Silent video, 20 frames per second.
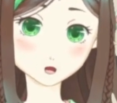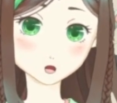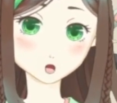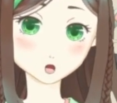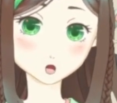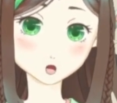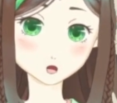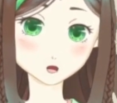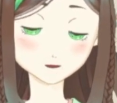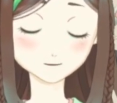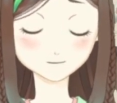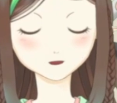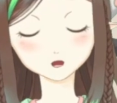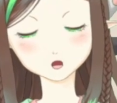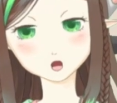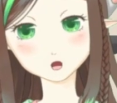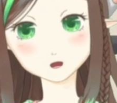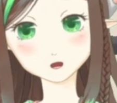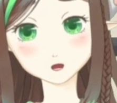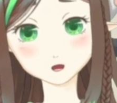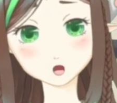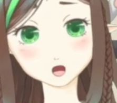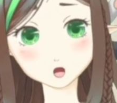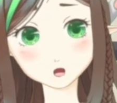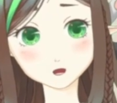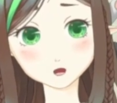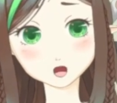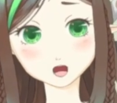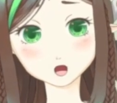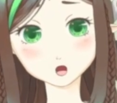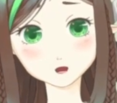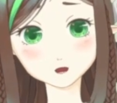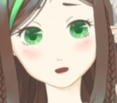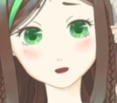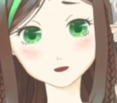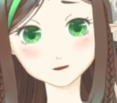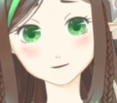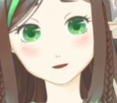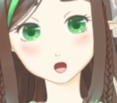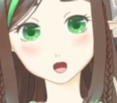Desaturated colors
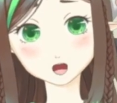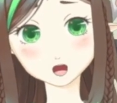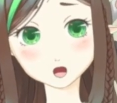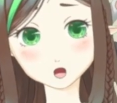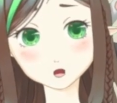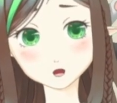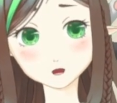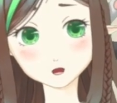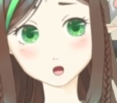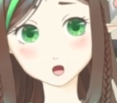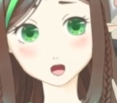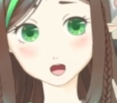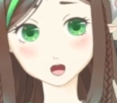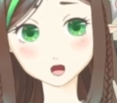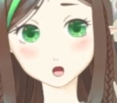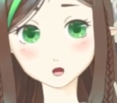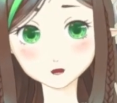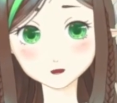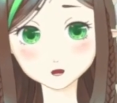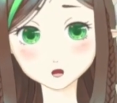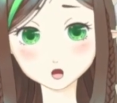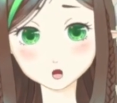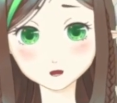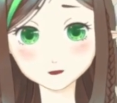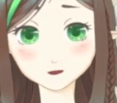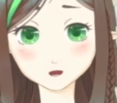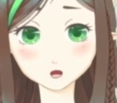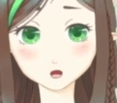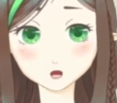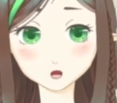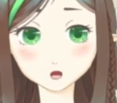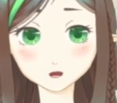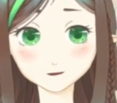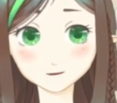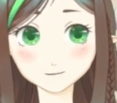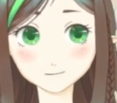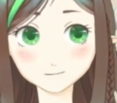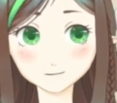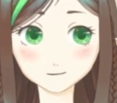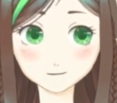might hint at a more
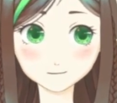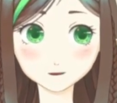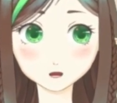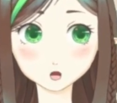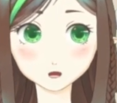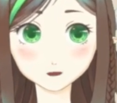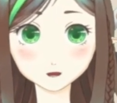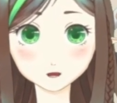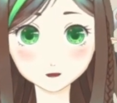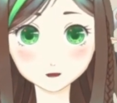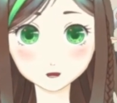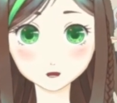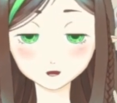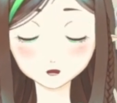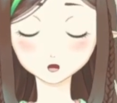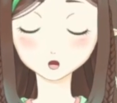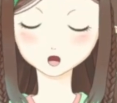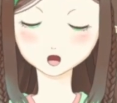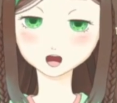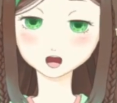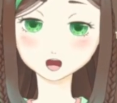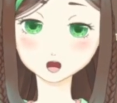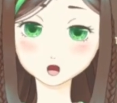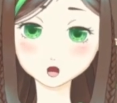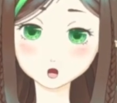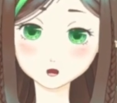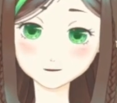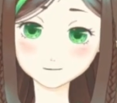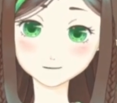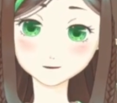introverted character, and bright